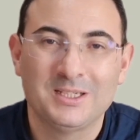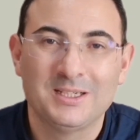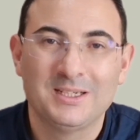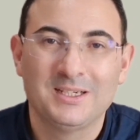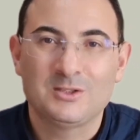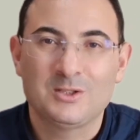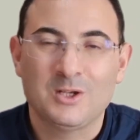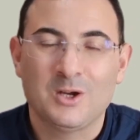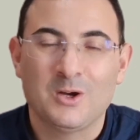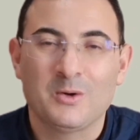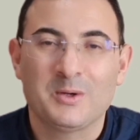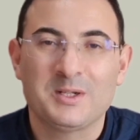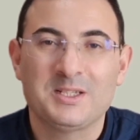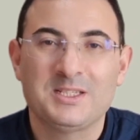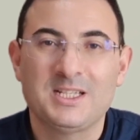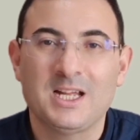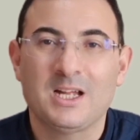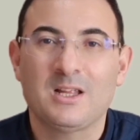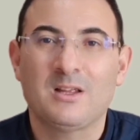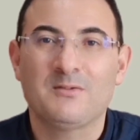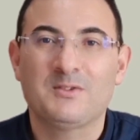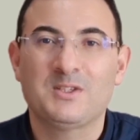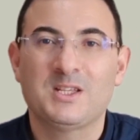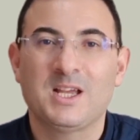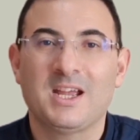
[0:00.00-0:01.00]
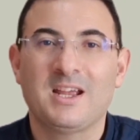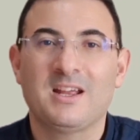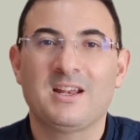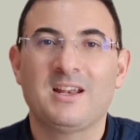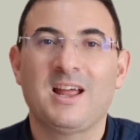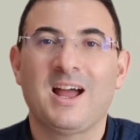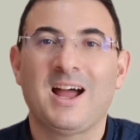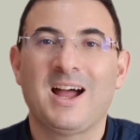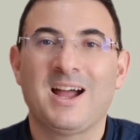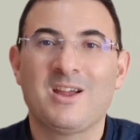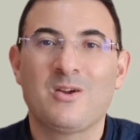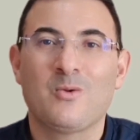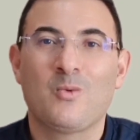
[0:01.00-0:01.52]
So instead of saying
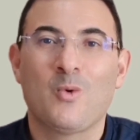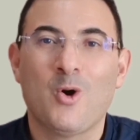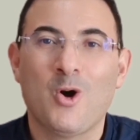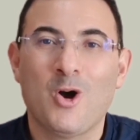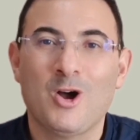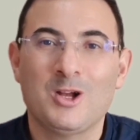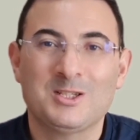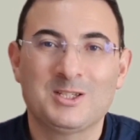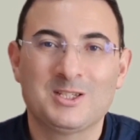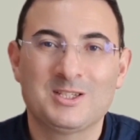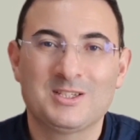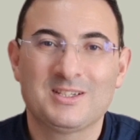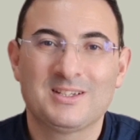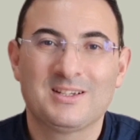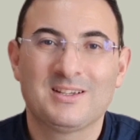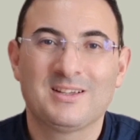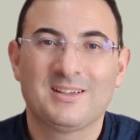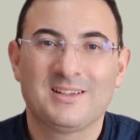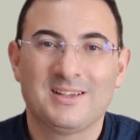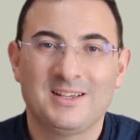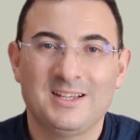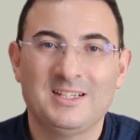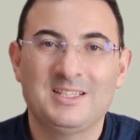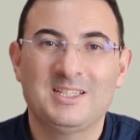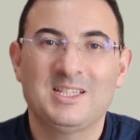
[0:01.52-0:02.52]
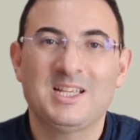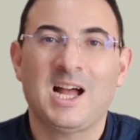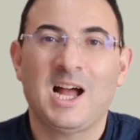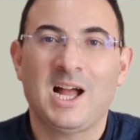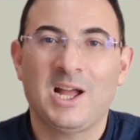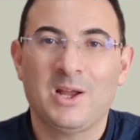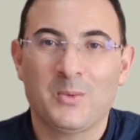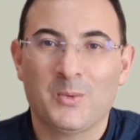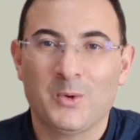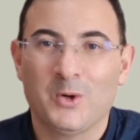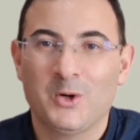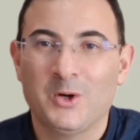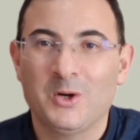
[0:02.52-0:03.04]
I was, it's I
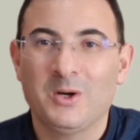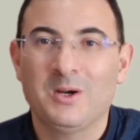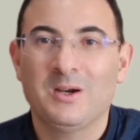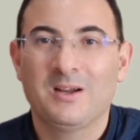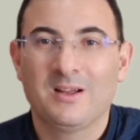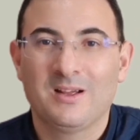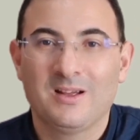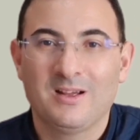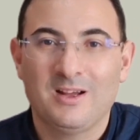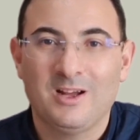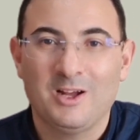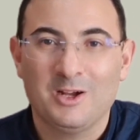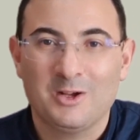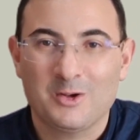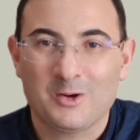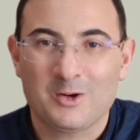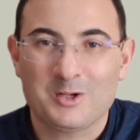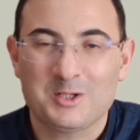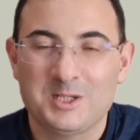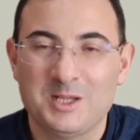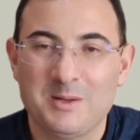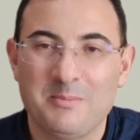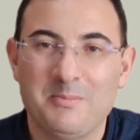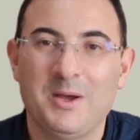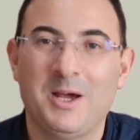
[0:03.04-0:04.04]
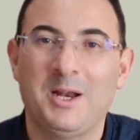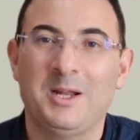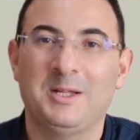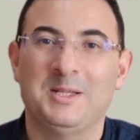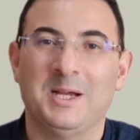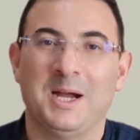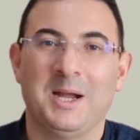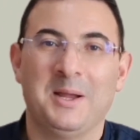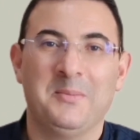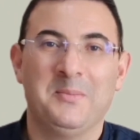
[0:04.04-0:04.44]
were across the paradigm.